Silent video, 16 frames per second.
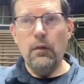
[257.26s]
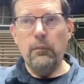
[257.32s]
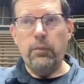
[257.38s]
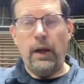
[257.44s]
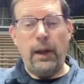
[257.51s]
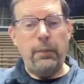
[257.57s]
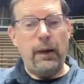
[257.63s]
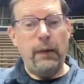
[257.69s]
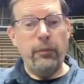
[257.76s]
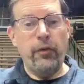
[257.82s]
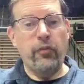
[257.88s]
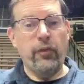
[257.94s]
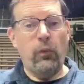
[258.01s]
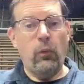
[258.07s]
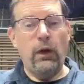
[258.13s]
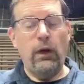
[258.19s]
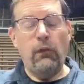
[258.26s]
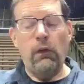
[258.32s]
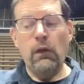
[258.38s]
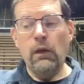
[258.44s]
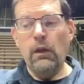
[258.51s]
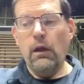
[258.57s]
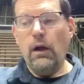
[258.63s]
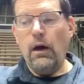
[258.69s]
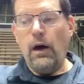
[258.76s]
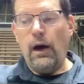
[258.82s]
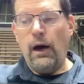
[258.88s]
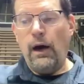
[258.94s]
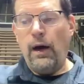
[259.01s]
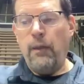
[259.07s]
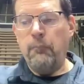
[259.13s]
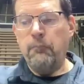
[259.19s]
but I probably still will.
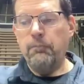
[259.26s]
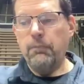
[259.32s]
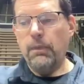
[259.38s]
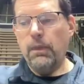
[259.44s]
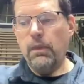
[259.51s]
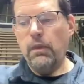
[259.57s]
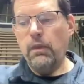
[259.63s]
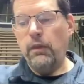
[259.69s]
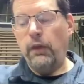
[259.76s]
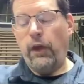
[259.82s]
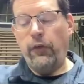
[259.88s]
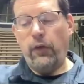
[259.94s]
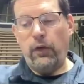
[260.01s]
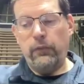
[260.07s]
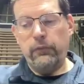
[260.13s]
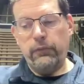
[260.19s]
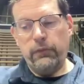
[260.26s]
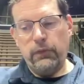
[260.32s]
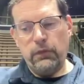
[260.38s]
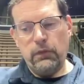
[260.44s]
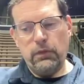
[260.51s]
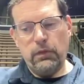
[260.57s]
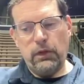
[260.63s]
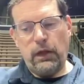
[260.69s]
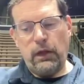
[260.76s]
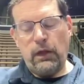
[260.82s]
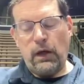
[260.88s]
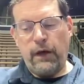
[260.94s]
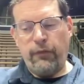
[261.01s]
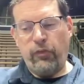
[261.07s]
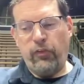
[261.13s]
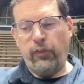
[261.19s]
Um, the other,
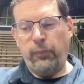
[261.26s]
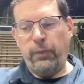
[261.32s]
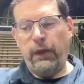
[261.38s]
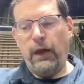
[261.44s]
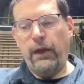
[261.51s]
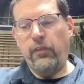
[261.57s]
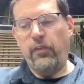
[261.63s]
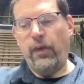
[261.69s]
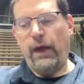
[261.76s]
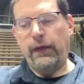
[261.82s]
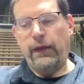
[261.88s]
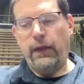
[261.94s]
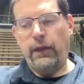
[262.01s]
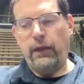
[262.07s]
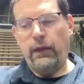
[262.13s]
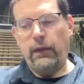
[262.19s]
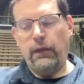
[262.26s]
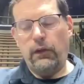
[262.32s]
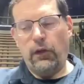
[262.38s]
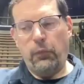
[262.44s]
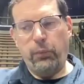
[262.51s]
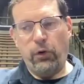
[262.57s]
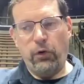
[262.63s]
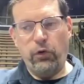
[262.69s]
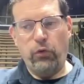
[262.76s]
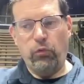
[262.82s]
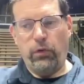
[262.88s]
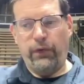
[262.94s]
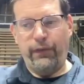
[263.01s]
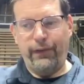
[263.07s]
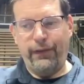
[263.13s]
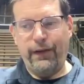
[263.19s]
obviously, beyond Zach Edey, you know, Purdue
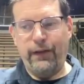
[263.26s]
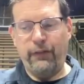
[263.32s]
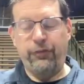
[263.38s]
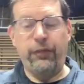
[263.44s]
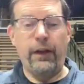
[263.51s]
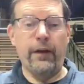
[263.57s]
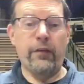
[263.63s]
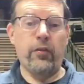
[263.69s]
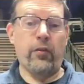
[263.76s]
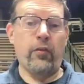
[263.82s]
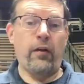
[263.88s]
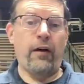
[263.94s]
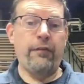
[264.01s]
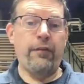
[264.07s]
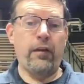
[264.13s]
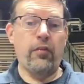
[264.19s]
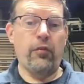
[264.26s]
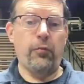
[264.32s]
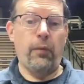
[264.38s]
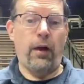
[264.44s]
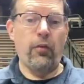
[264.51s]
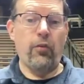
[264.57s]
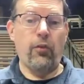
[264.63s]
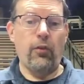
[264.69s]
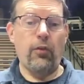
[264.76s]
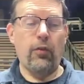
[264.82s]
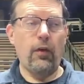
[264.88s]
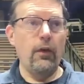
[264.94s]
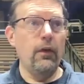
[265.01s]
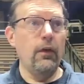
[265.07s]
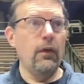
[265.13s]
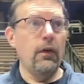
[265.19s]
really kind of flexed its offensive muscles
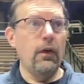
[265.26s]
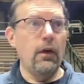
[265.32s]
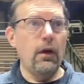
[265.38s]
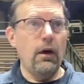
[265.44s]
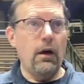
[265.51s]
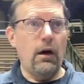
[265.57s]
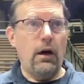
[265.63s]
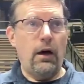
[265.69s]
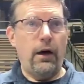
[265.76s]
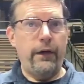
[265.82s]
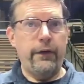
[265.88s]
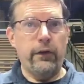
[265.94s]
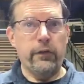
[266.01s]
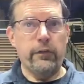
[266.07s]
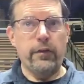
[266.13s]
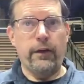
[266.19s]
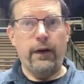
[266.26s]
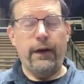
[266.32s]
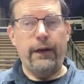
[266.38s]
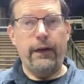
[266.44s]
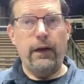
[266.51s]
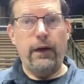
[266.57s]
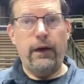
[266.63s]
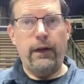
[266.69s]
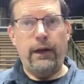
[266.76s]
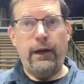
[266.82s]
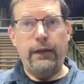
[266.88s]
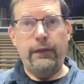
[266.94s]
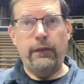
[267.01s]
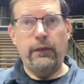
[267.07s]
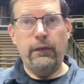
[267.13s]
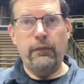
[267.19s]
uh, here tonight. I, I